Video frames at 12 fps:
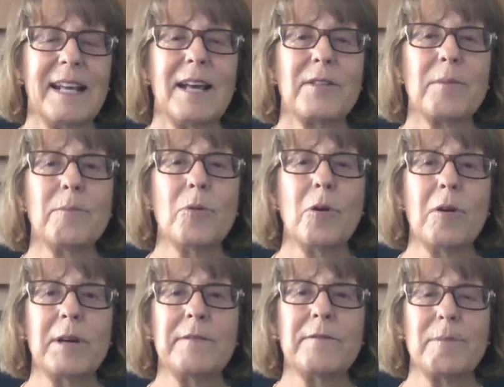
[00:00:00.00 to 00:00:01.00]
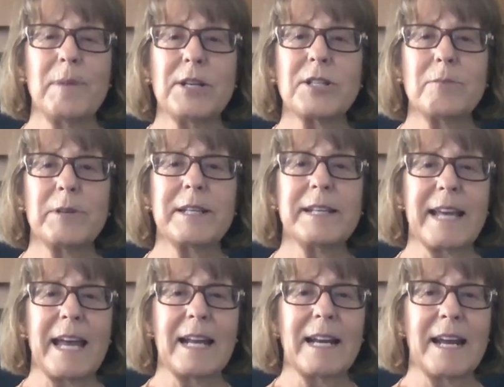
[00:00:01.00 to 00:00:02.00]
the more information we can
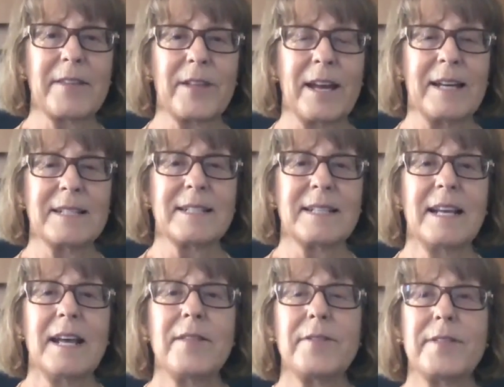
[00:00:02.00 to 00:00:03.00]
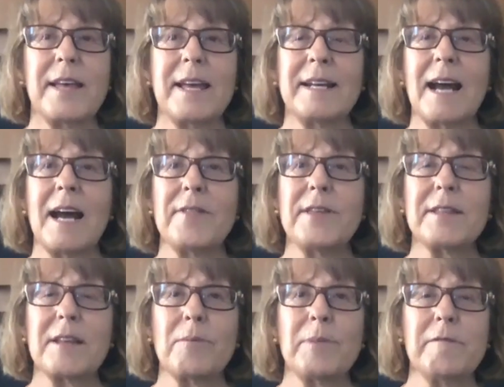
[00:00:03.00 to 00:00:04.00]
get like that, then I think
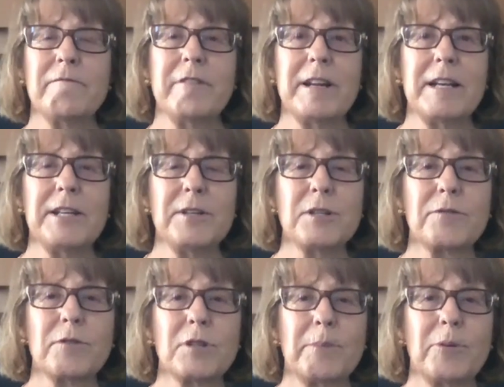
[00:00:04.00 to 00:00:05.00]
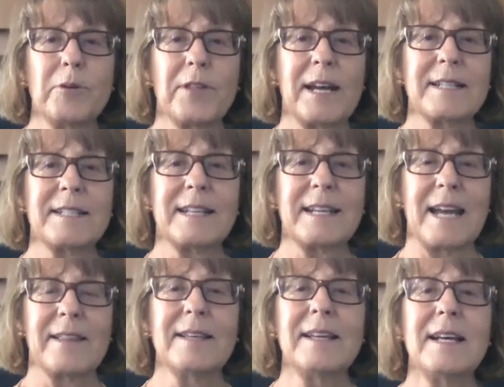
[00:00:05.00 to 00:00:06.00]
that would be really useful to put that
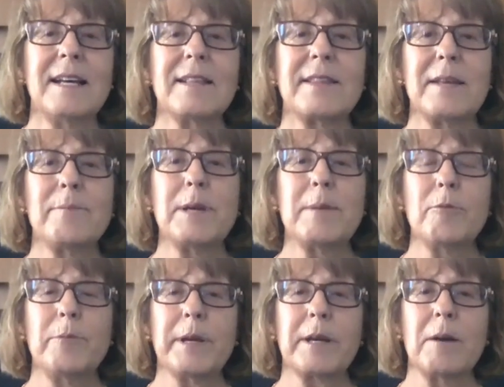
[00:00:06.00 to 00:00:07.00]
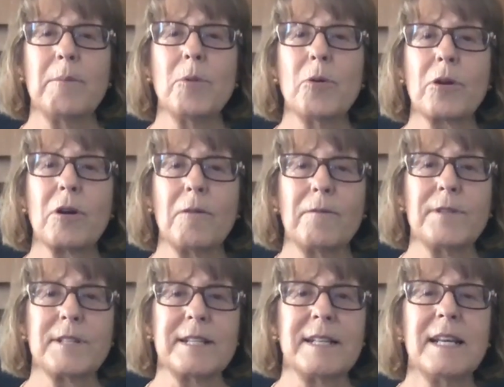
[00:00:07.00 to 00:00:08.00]
together. Then people become more
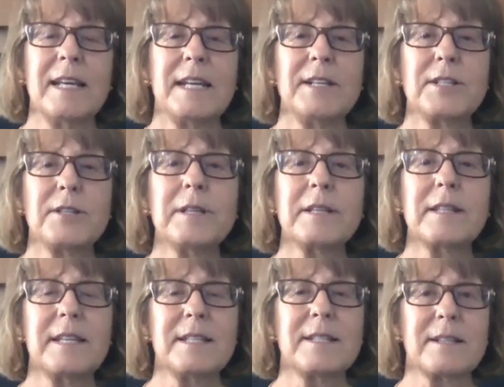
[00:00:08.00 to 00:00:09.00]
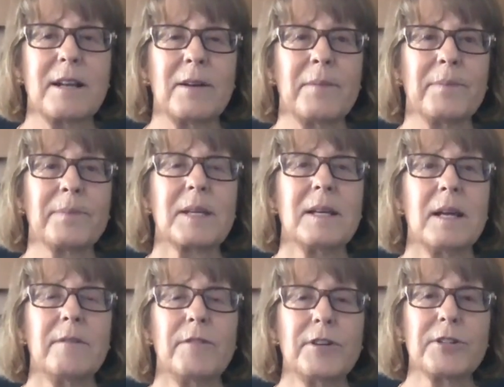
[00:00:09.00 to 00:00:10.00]
confident in doing these
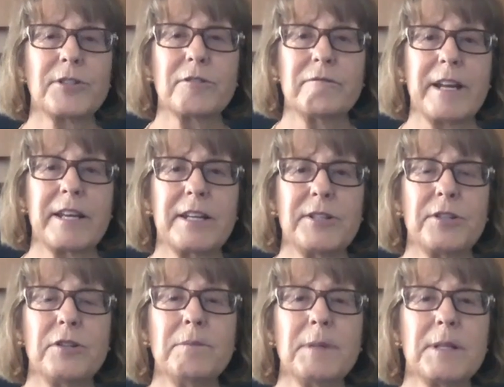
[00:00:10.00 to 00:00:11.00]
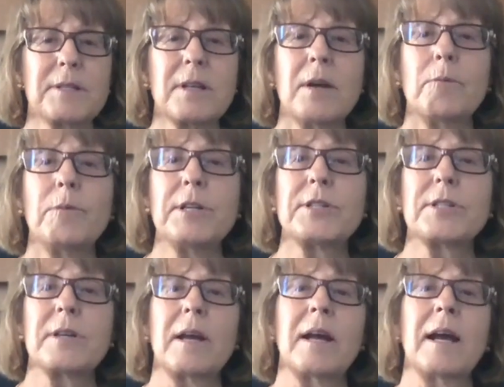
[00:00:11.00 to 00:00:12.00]
virtual Reiki attunements,
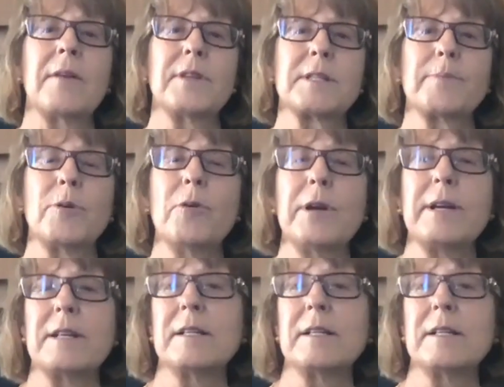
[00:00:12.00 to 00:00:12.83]
which at this point,